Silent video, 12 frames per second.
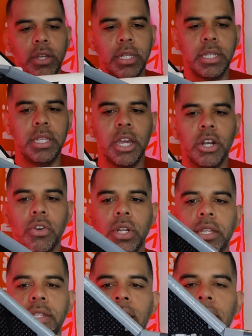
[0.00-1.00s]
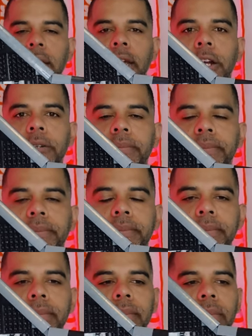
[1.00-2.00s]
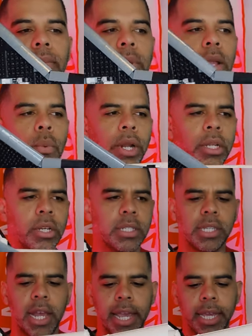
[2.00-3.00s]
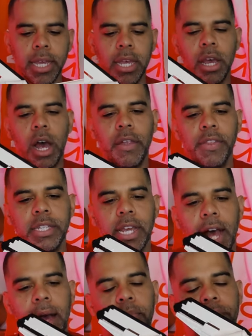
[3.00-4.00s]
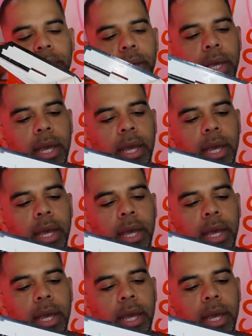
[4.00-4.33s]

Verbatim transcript: you can see the underneath side here, what it looks like. On the top,